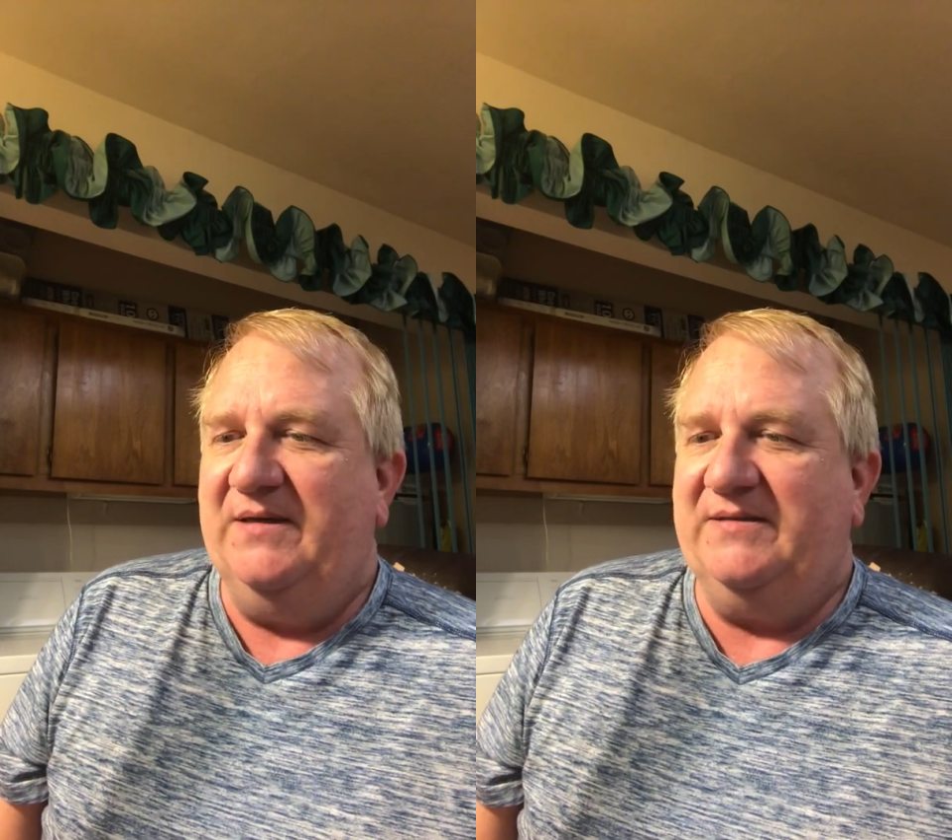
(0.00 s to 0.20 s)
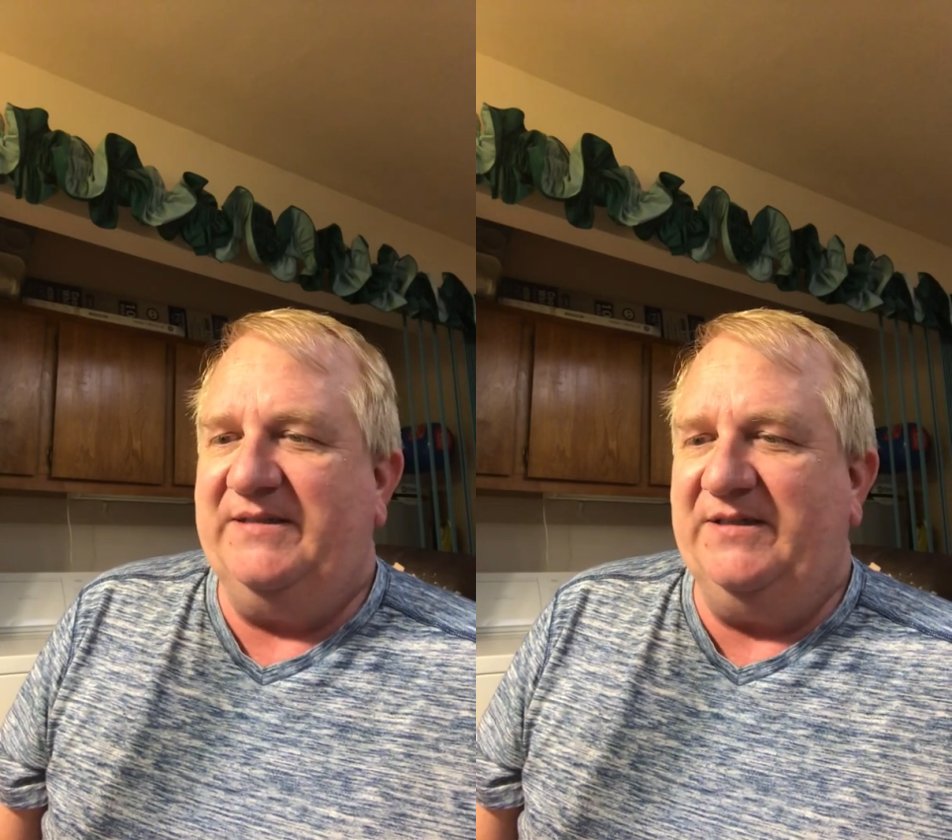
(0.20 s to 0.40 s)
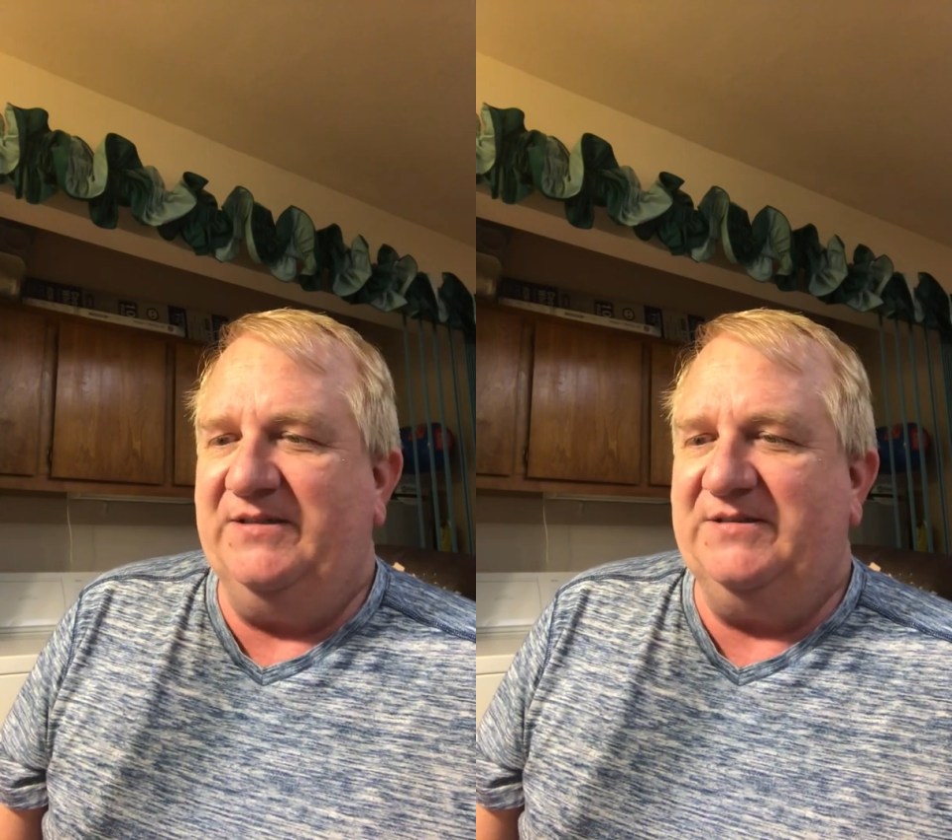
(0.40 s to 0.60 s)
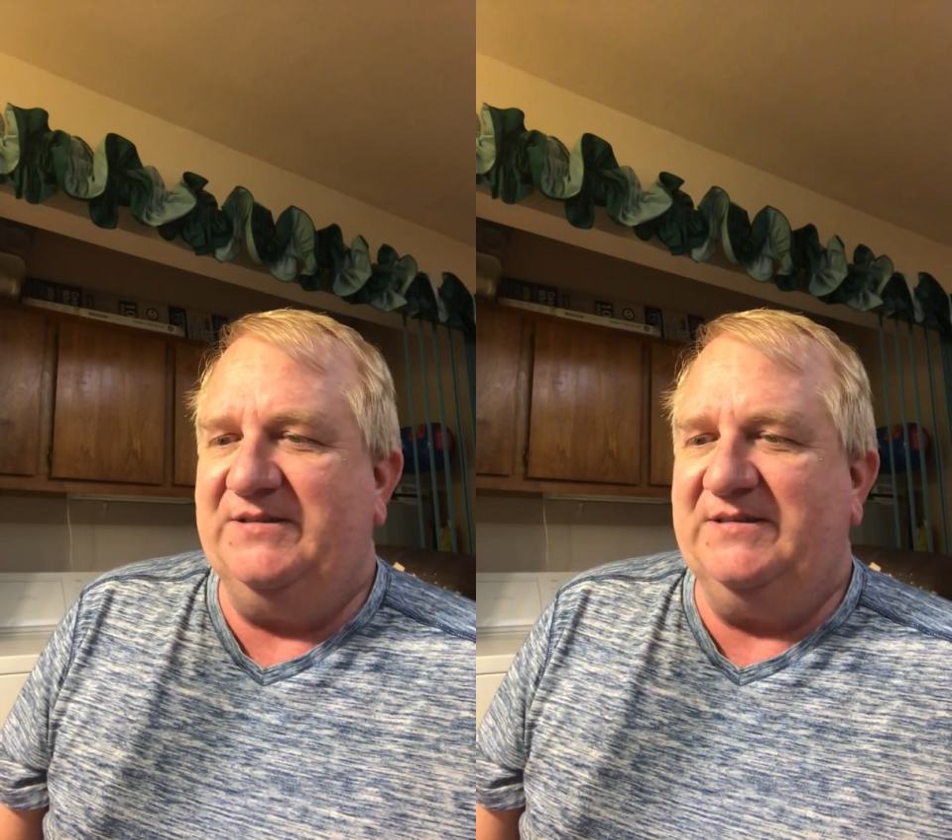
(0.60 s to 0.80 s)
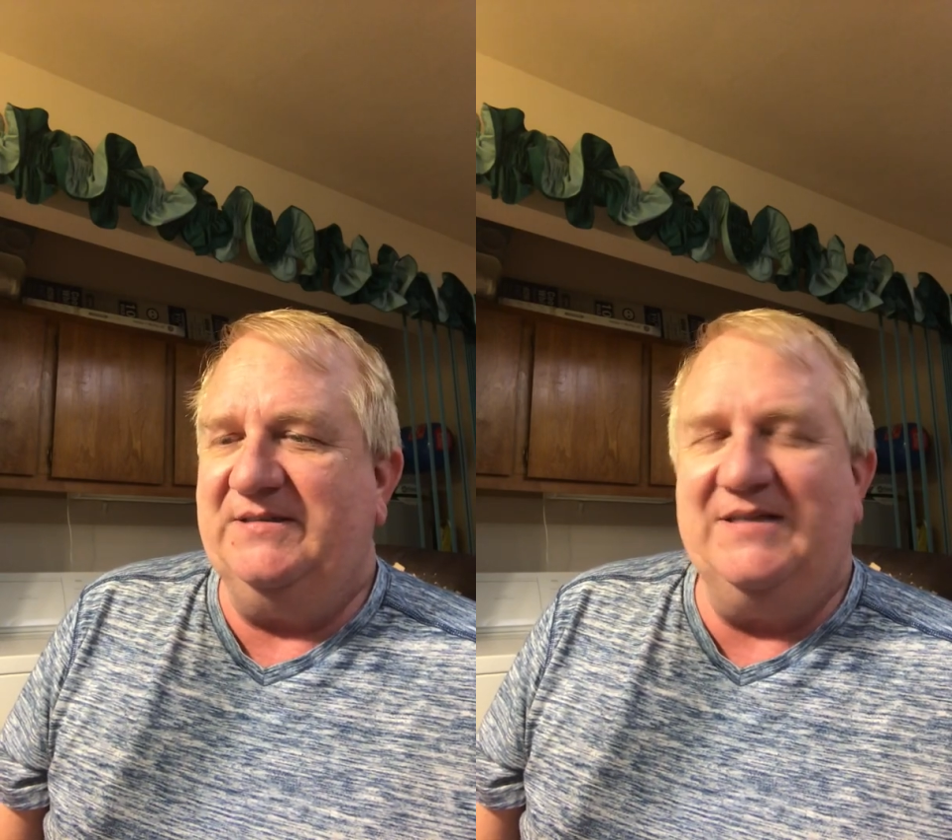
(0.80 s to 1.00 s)
There's
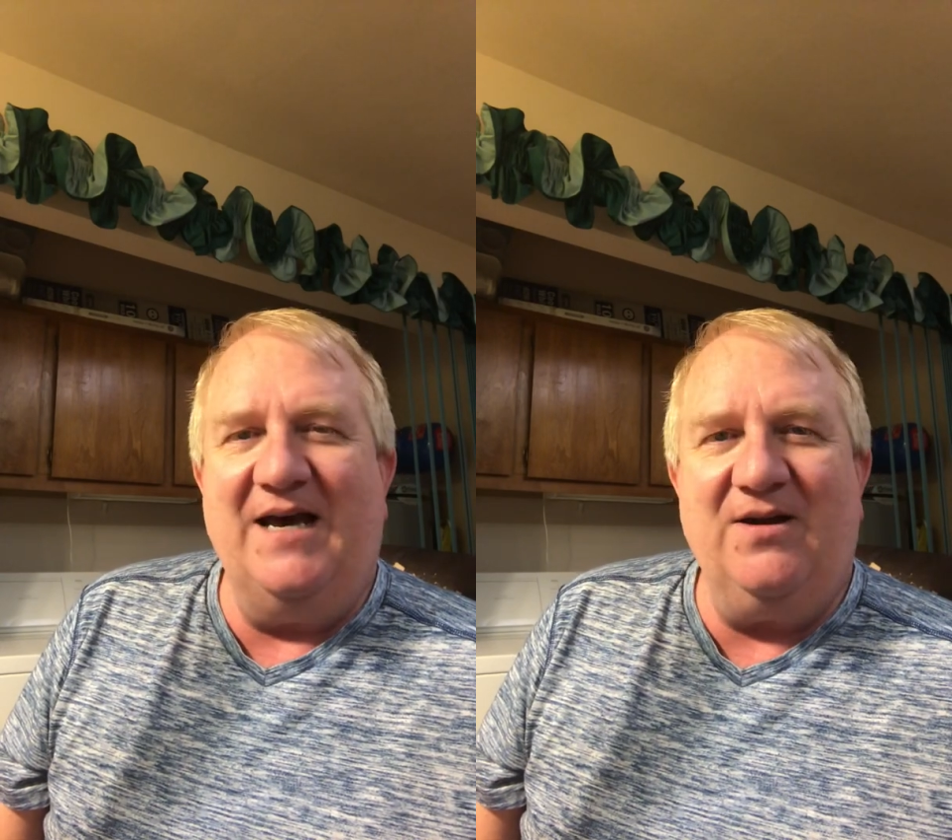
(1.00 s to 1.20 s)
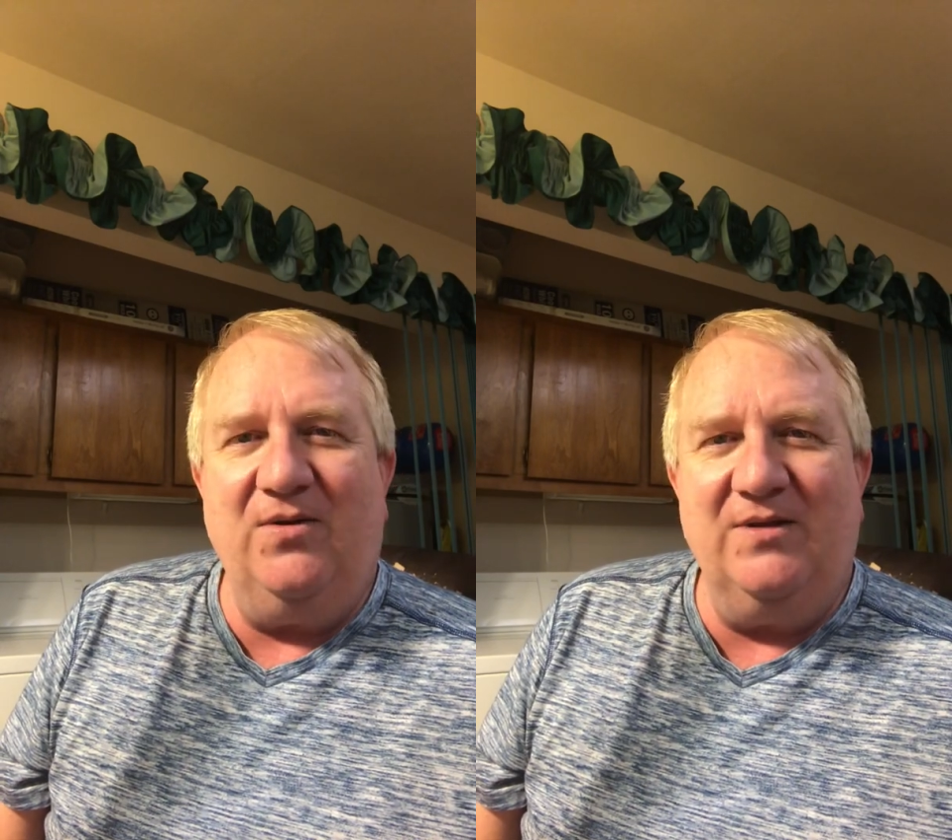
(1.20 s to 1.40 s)
not a whole